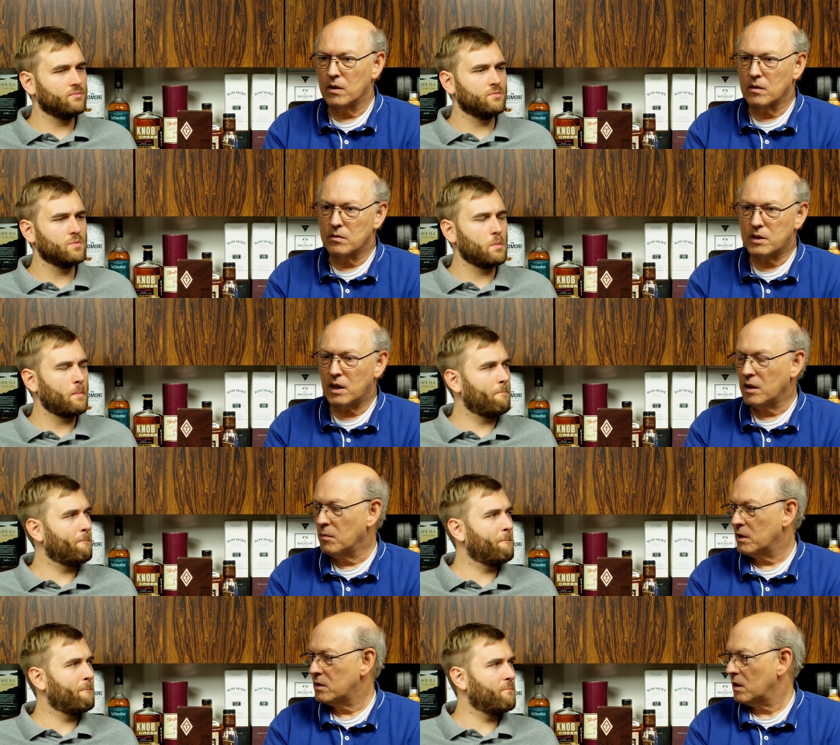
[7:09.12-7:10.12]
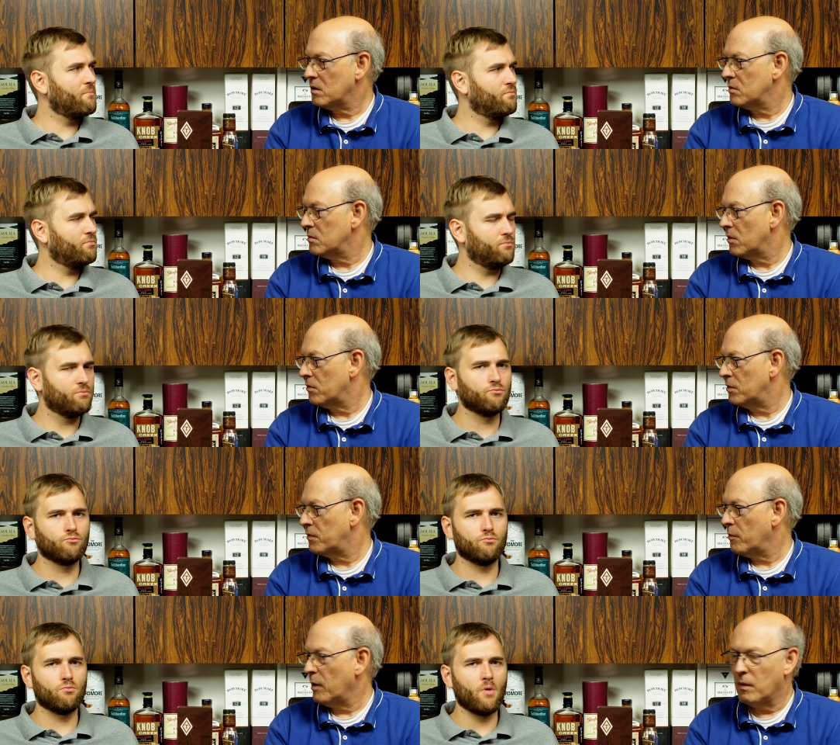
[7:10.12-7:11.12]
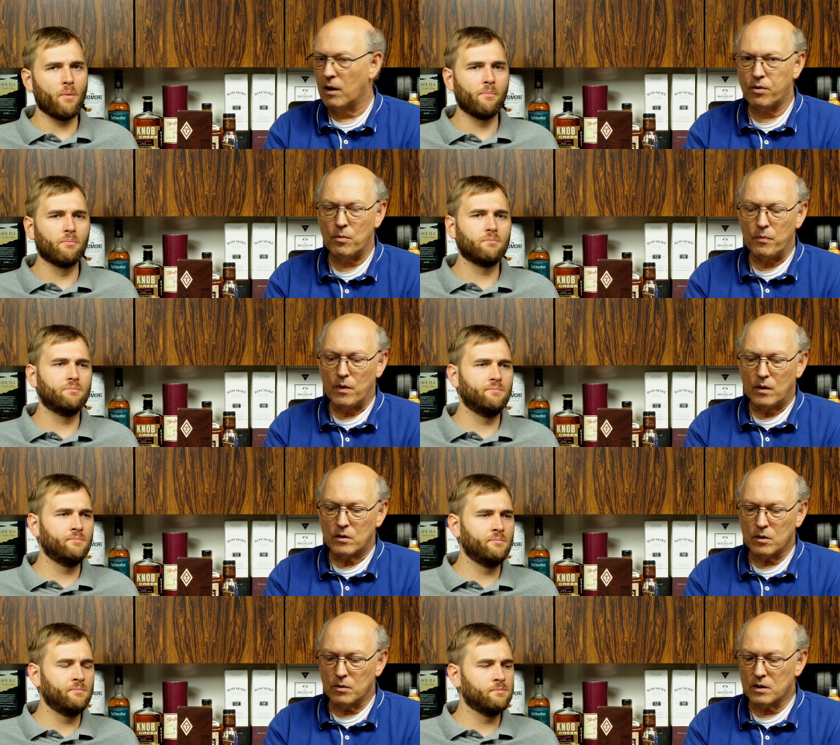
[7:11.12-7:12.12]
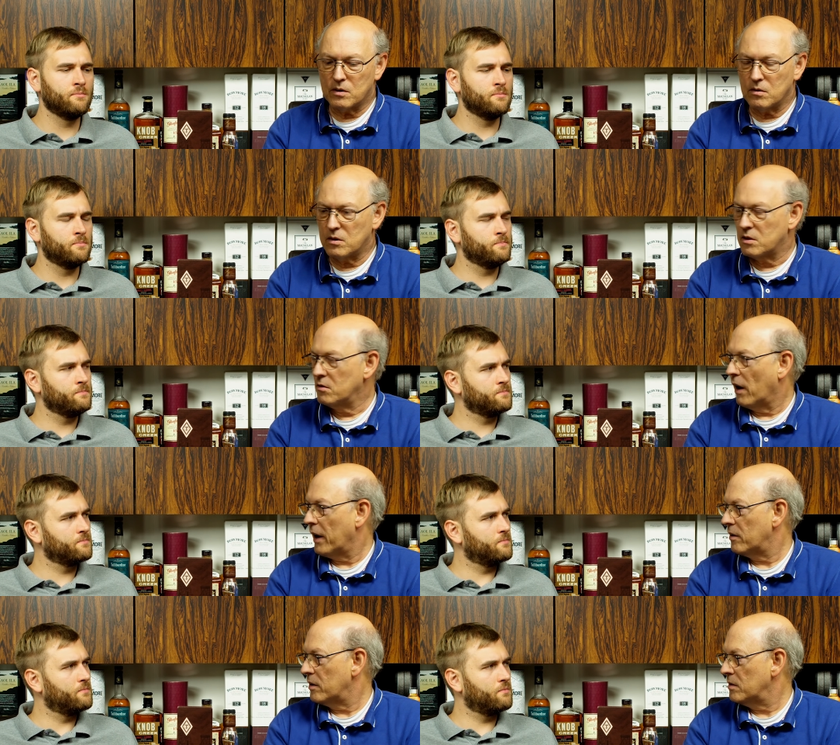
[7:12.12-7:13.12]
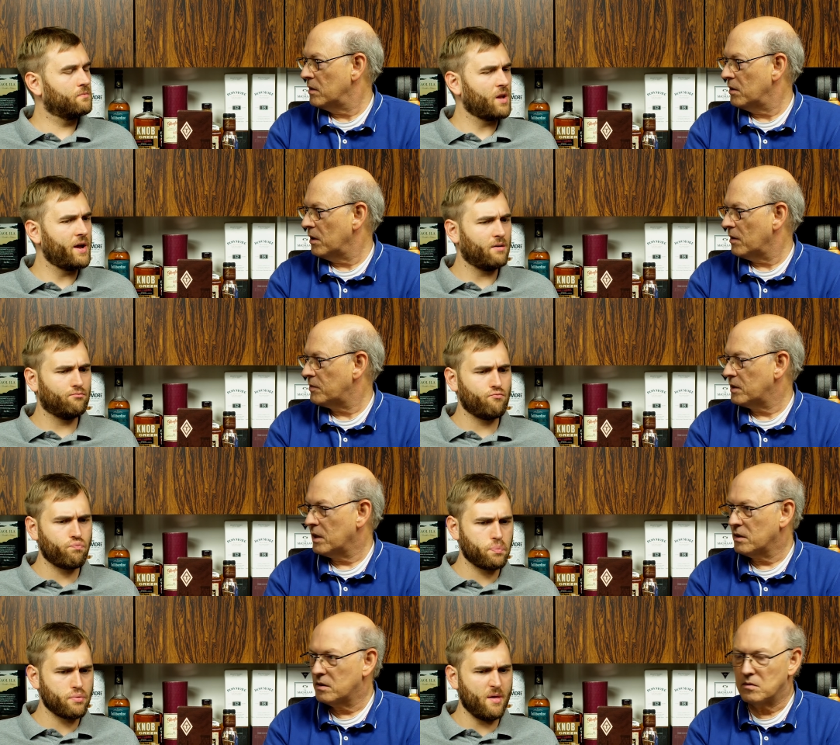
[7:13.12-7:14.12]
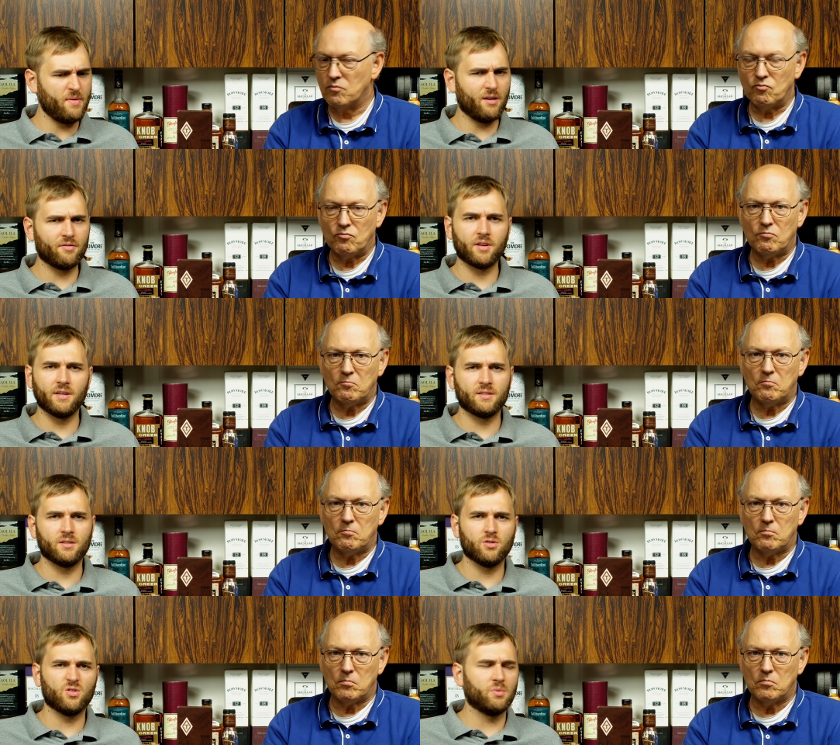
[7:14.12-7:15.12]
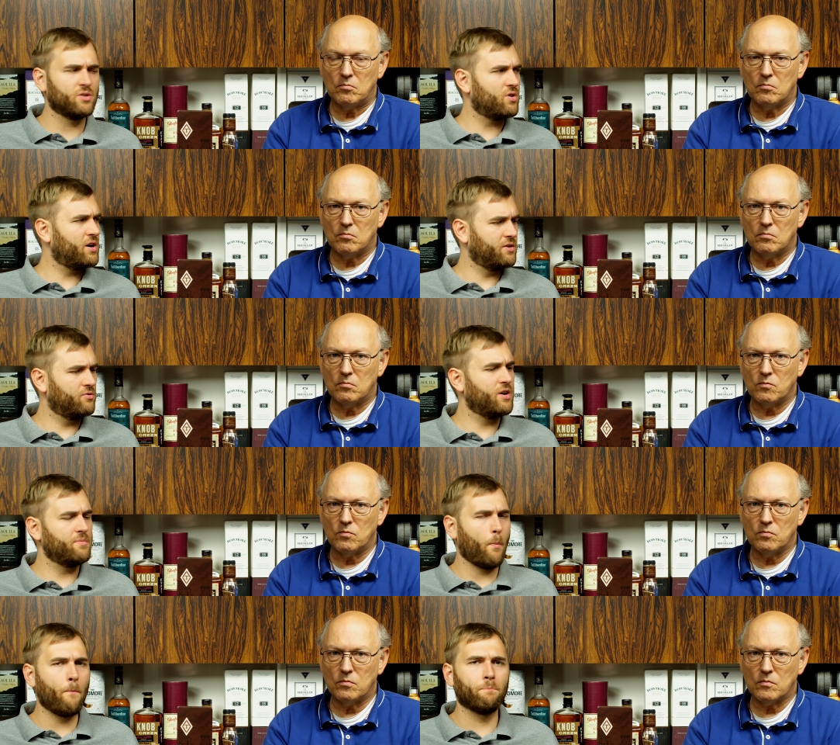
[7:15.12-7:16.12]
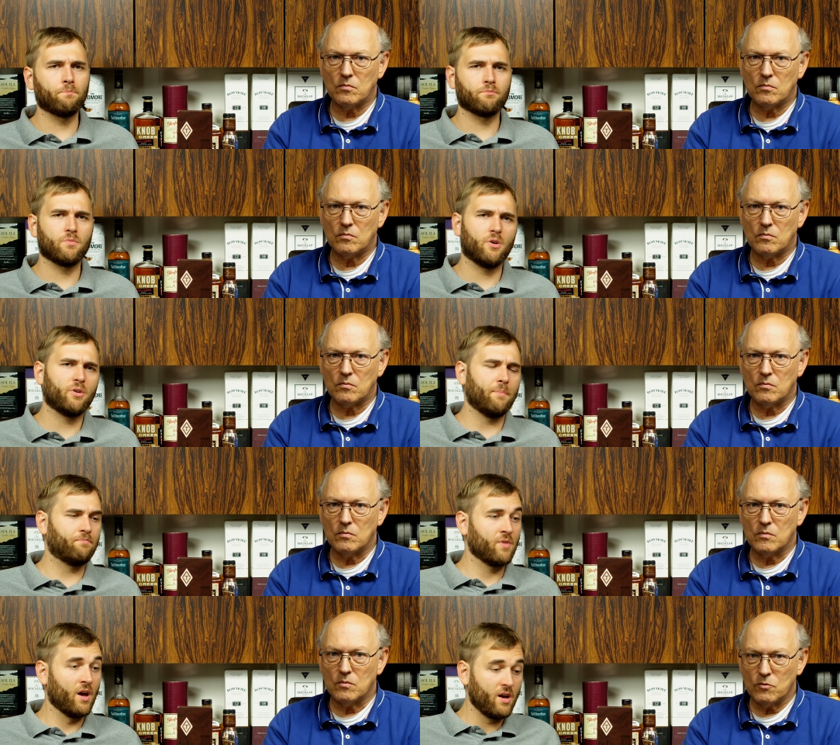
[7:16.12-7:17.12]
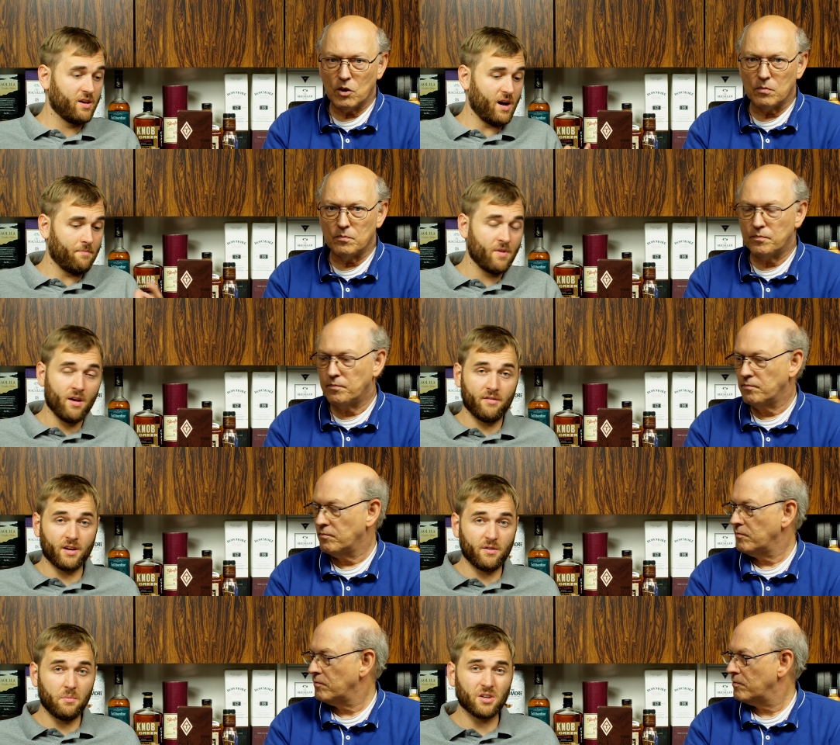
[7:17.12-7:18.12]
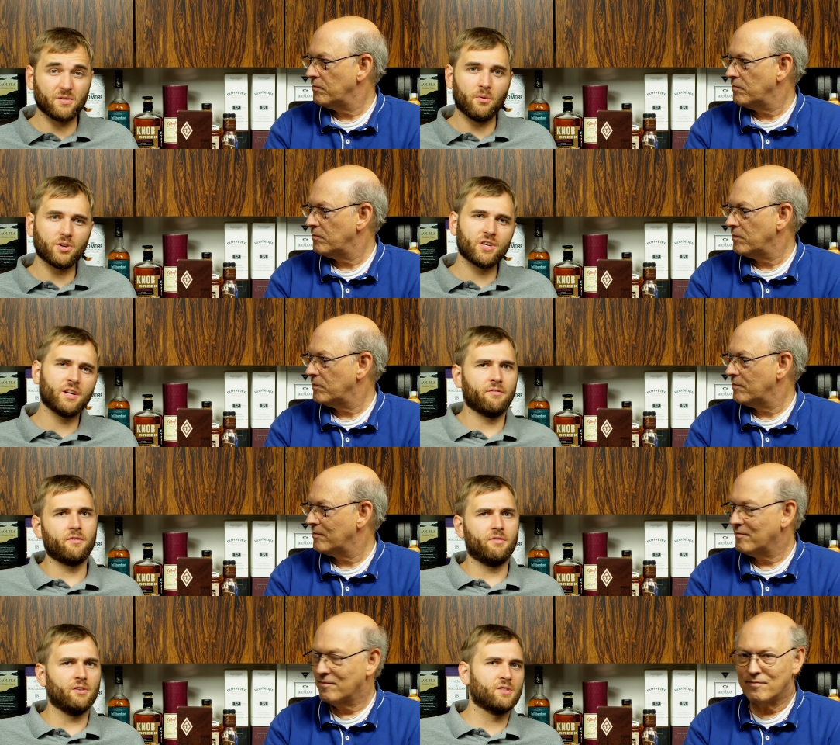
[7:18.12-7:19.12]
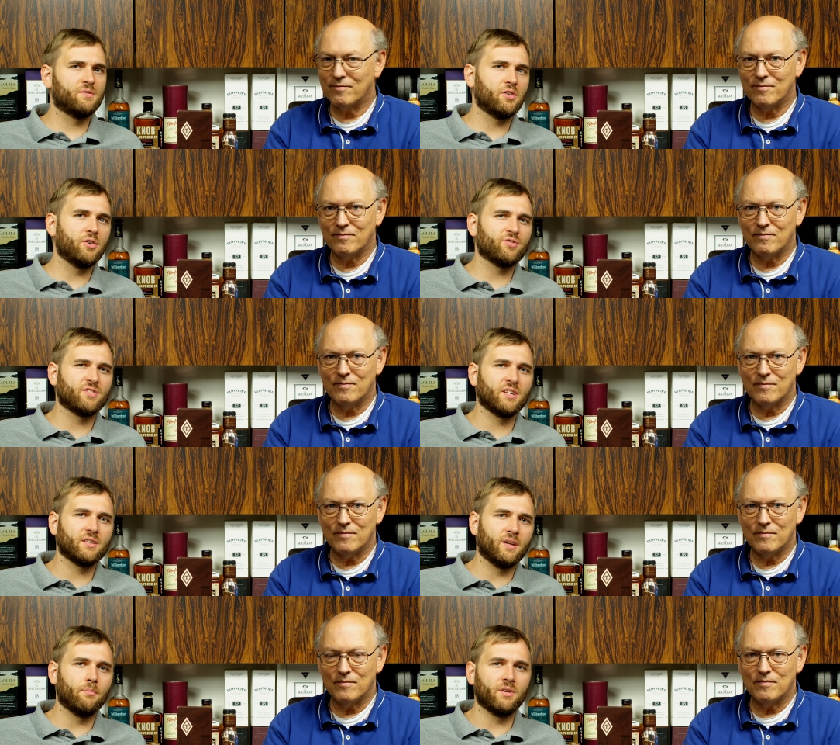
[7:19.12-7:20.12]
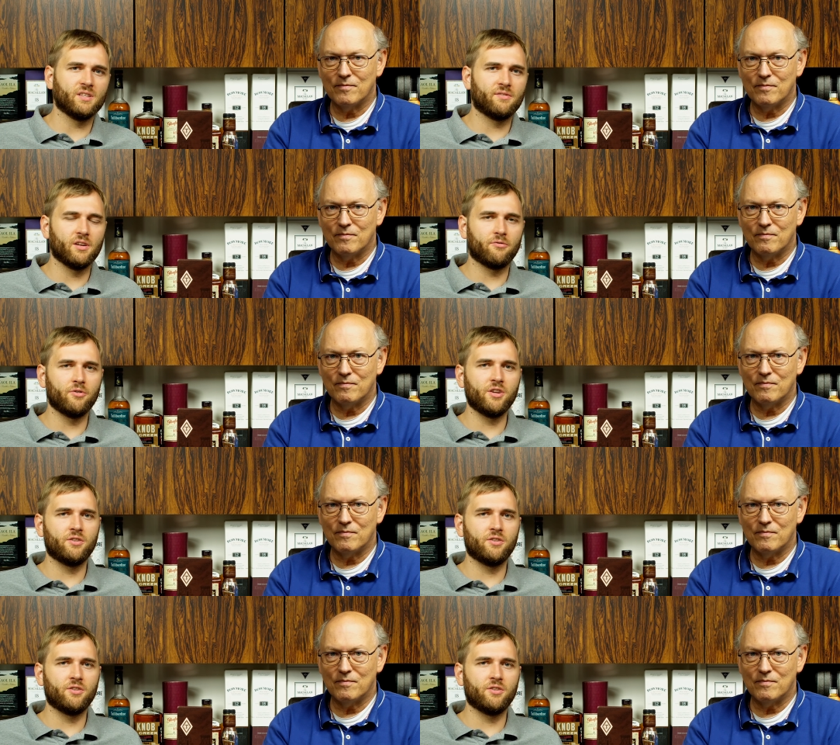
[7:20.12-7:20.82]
Speaker 1: uh, sticking my tongue to the roof of my mouth, mm. so it's it's drier in the yeah. aftertaste. And the aftertaste is
Speaker 2: also a bit dry. You're right. Mm -hmm. Okay. Yeah. yeah. Thank you very much for watching. If you found this video interesting, then please feel free